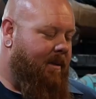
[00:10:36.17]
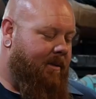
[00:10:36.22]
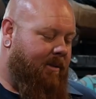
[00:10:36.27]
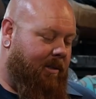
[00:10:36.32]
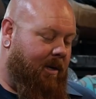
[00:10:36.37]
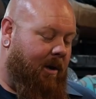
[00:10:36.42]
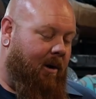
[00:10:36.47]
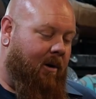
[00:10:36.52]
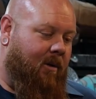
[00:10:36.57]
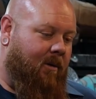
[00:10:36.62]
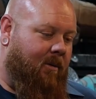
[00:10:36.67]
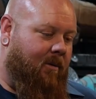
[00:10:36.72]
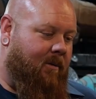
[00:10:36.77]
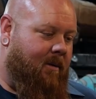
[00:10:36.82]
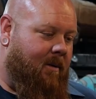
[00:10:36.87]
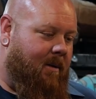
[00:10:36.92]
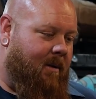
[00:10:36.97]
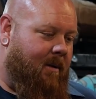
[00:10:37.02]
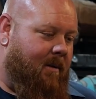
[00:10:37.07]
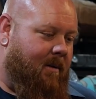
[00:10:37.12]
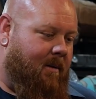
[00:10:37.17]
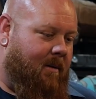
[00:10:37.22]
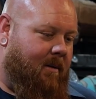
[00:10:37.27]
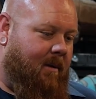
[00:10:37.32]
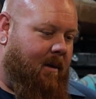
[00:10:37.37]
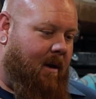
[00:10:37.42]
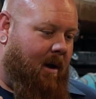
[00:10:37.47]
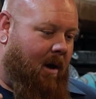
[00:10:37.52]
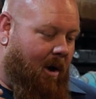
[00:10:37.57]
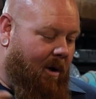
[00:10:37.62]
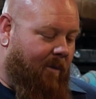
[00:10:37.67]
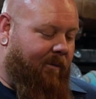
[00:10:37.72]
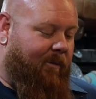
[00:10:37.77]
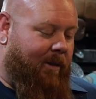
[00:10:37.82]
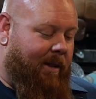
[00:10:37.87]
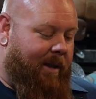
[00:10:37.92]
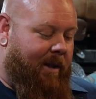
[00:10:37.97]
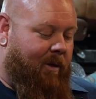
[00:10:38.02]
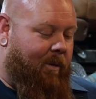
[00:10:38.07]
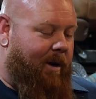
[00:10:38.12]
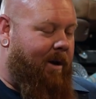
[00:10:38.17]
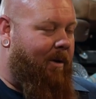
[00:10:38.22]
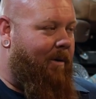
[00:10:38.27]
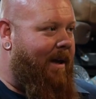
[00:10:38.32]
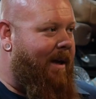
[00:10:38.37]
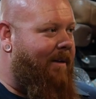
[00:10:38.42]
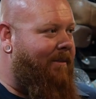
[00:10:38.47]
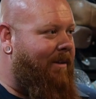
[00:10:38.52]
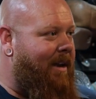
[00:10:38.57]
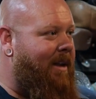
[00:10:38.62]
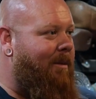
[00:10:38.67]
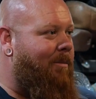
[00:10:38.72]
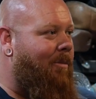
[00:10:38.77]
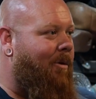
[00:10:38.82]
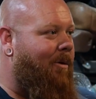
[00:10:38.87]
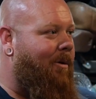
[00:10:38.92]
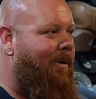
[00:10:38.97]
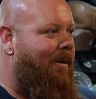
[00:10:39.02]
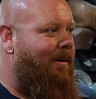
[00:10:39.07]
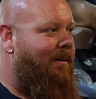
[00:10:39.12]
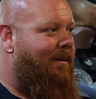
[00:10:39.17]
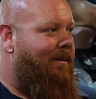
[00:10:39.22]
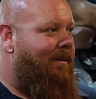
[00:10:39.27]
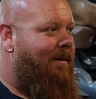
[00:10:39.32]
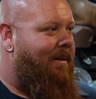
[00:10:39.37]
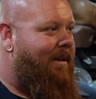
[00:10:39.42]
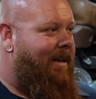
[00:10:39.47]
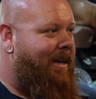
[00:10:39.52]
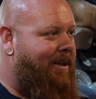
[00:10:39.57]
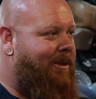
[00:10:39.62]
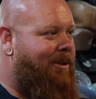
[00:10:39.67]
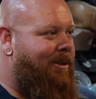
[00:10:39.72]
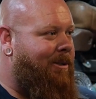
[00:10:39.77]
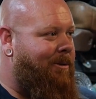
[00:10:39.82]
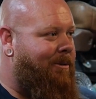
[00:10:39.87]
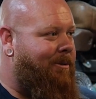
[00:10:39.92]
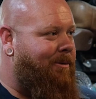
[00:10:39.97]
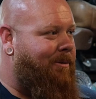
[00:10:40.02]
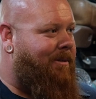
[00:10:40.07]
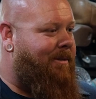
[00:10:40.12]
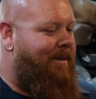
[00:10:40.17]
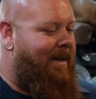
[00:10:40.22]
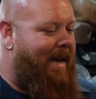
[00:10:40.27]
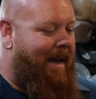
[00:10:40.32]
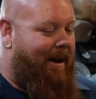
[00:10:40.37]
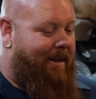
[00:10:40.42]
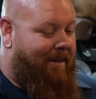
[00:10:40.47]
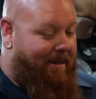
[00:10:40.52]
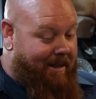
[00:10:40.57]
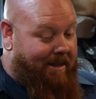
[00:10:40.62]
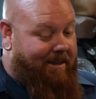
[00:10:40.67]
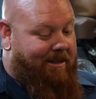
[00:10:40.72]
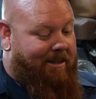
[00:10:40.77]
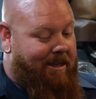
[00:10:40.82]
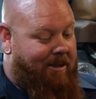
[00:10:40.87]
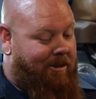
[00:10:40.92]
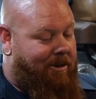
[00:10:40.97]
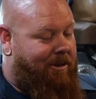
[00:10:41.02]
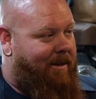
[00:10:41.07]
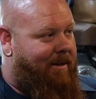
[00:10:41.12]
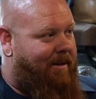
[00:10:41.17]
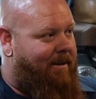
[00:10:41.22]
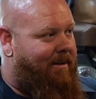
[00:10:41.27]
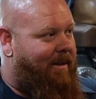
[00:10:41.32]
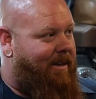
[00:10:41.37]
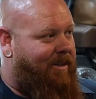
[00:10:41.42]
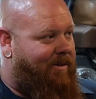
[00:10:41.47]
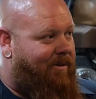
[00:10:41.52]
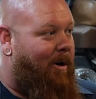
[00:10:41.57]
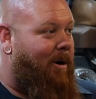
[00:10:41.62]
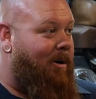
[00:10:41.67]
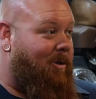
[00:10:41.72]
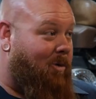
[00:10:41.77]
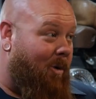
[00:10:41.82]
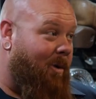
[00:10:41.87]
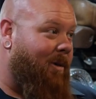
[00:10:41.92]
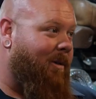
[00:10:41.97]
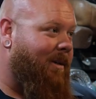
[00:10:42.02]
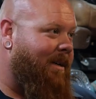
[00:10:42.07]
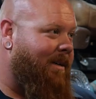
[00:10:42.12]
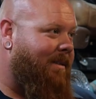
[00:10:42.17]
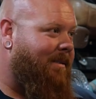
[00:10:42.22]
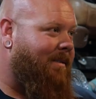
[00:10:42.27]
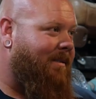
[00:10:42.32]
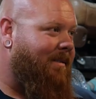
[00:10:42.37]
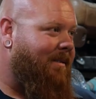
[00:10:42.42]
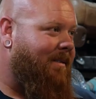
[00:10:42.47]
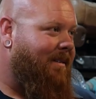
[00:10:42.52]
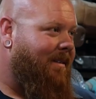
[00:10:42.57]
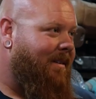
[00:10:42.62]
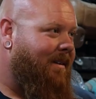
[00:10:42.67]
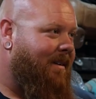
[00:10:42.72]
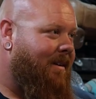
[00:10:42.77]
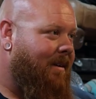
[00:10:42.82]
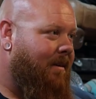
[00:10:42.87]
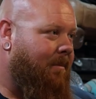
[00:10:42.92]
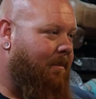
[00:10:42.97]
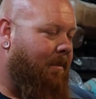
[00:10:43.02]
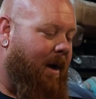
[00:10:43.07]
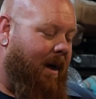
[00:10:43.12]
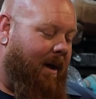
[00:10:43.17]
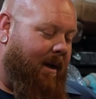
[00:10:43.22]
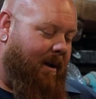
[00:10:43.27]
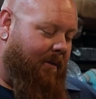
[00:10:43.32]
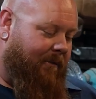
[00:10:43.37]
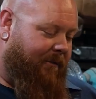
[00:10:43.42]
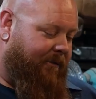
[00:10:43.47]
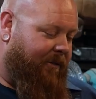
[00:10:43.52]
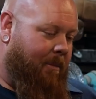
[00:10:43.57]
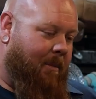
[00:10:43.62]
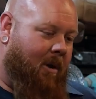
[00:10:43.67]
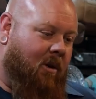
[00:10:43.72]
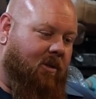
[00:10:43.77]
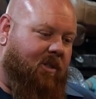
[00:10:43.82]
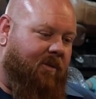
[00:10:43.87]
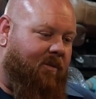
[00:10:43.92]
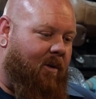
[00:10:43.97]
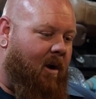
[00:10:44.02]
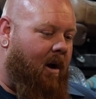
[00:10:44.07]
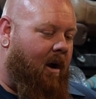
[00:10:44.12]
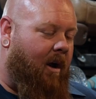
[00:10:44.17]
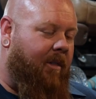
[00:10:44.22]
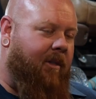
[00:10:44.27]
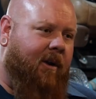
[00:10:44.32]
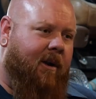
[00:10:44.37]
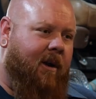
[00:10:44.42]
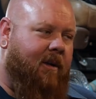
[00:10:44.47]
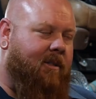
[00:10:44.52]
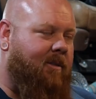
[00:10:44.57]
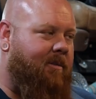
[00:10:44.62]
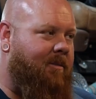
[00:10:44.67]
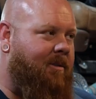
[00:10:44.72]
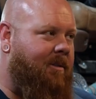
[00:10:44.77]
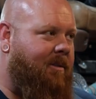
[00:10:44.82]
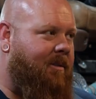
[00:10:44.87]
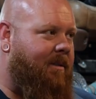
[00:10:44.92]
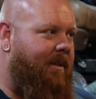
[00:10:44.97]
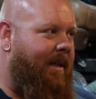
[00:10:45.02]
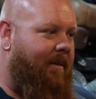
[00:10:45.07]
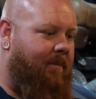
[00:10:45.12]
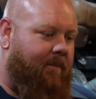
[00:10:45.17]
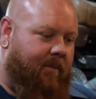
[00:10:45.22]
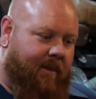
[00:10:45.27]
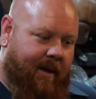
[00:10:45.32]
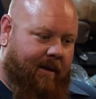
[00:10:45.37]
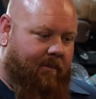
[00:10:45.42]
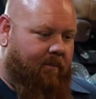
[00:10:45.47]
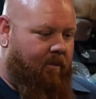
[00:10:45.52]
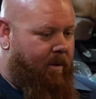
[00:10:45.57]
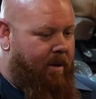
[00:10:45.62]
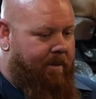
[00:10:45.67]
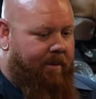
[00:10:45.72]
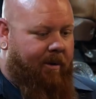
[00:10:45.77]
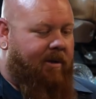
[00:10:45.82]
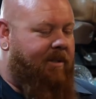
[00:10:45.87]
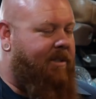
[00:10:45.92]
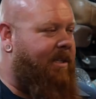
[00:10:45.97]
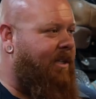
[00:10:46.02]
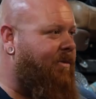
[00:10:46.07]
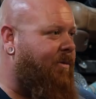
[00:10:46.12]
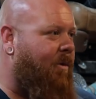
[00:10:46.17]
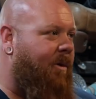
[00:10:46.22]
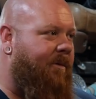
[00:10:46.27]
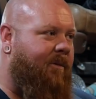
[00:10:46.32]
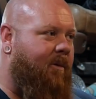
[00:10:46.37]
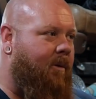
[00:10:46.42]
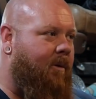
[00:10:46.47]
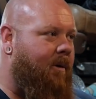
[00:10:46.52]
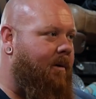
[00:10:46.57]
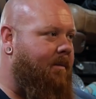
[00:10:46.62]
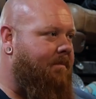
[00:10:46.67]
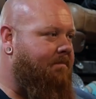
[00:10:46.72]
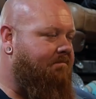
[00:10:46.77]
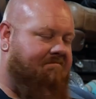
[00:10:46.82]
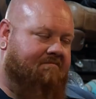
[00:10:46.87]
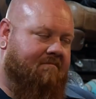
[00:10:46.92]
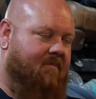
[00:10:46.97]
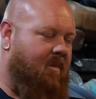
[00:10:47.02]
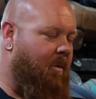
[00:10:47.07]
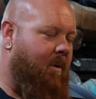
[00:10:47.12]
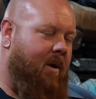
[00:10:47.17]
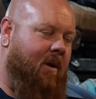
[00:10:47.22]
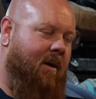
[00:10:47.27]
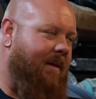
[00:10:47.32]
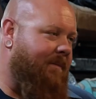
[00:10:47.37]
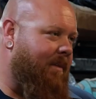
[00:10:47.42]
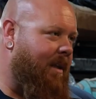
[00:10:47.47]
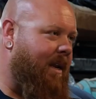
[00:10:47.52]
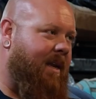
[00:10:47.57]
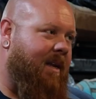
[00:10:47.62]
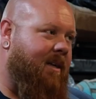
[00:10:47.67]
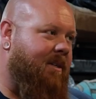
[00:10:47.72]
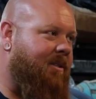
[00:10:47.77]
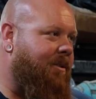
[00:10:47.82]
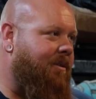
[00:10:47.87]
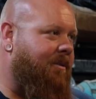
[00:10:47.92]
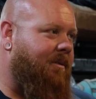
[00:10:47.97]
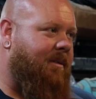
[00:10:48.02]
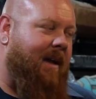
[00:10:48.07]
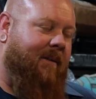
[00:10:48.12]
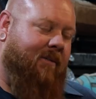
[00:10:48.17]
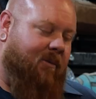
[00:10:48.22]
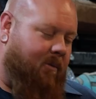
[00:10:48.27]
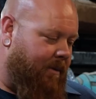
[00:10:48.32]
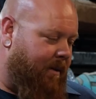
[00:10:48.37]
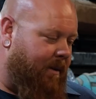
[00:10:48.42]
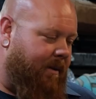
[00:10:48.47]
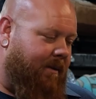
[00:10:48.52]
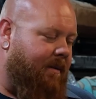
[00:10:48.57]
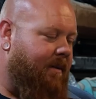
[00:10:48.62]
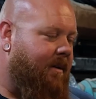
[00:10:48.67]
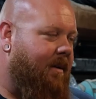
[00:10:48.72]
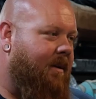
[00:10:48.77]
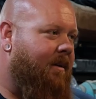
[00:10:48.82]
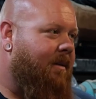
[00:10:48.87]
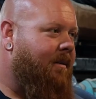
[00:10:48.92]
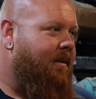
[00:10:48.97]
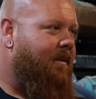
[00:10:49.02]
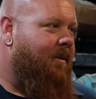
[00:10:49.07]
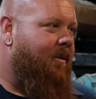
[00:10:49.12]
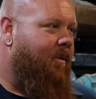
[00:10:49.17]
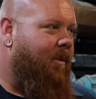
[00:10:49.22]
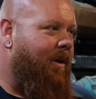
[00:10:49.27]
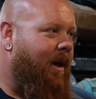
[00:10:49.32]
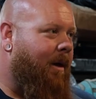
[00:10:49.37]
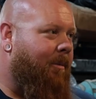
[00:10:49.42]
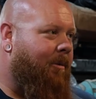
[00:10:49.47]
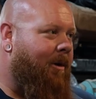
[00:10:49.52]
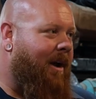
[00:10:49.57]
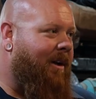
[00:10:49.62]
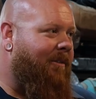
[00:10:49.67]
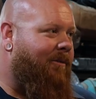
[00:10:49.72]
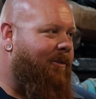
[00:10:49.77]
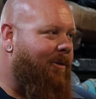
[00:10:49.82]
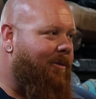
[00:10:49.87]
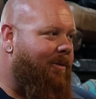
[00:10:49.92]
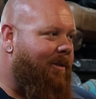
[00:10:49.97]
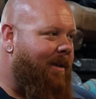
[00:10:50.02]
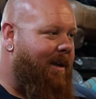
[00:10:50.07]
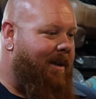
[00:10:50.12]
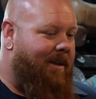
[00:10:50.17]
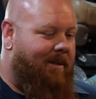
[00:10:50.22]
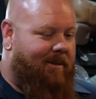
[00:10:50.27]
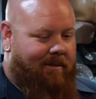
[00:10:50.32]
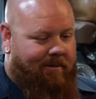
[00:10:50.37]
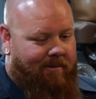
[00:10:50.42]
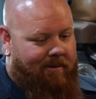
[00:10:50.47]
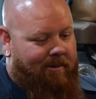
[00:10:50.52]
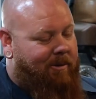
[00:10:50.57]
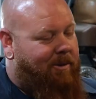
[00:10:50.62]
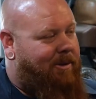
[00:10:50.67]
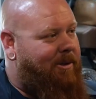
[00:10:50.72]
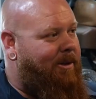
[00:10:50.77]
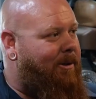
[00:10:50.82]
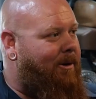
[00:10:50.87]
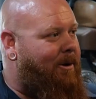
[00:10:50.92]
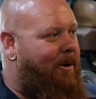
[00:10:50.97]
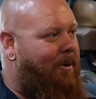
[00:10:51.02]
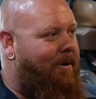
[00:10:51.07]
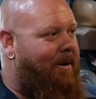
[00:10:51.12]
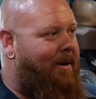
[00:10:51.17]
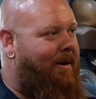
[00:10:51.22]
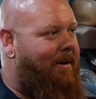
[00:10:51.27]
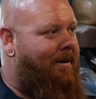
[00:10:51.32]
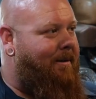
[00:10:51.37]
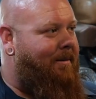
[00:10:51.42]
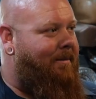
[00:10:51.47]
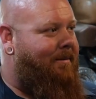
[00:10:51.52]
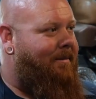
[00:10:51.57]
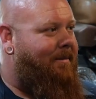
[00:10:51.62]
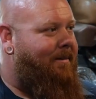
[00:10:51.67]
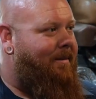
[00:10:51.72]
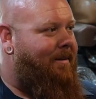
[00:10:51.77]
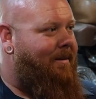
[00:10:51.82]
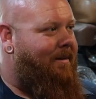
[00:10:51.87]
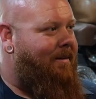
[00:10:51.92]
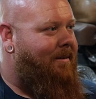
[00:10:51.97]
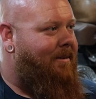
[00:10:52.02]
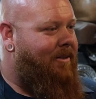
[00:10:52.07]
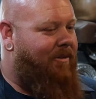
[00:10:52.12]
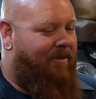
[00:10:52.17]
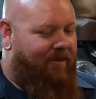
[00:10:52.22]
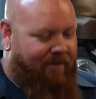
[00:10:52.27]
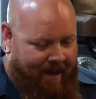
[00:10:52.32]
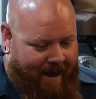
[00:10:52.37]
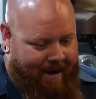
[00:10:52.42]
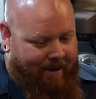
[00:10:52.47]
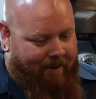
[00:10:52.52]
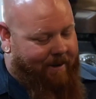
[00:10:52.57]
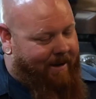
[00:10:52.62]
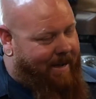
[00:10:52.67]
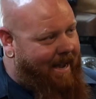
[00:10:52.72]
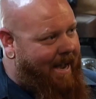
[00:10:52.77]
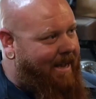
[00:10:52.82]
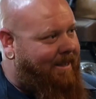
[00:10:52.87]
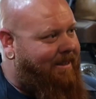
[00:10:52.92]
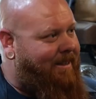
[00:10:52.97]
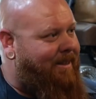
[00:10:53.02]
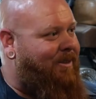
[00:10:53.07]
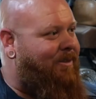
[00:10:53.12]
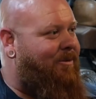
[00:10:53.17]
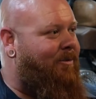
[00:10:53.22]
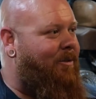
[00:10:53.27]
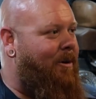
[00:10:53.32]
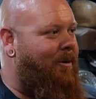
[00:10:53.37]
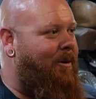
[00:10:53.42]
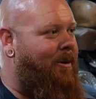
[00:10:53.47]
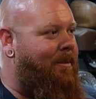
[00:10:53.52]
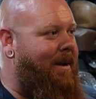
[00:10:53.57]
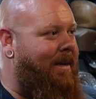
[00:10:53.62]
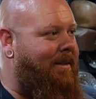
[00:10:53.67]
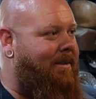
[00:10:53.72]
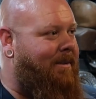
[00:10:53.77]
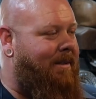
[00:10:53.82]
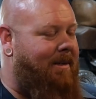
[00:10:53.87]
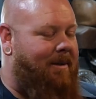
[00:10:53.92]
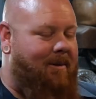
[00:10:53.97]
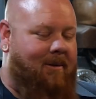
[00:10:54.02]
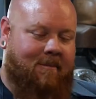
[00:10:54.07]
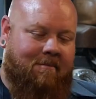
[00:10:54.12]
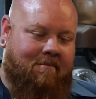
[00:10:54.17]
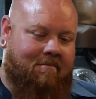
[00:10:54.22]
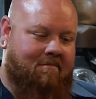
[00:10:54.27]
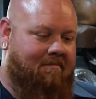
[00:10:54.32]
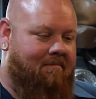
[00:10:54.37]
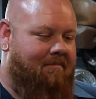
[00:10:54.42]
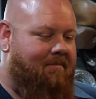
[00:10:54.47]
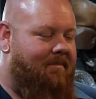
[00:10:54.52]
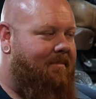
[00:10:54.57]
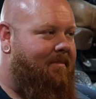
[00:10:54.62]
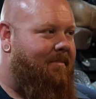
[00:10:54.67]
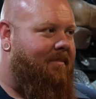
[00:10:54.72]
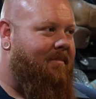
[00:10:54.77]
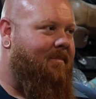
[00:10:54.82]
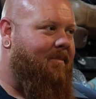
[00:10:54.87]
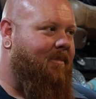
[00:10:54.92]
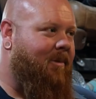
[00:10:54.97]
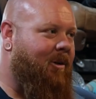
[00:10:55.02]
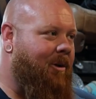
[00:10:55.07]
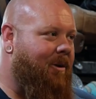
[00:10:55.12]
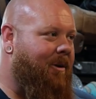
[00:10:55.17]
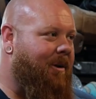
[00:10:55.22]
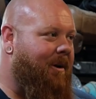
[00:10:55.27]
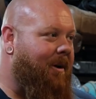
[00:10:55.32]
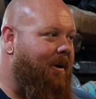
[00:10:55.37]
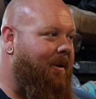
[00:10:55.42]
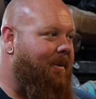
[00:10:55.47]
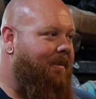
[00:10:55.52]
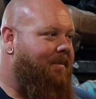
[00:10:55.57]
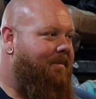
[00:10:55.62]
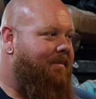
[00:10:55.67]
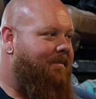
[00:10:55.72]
So hopefully we don't have any more issues out of this engine as far as oil leaks. Right. But for most of our other customers that we build a 6.4 for, we don't have any issues after we upgrade a few things, a little silicone here, factory gaskets, front rear main seal. Yeah. Good to go.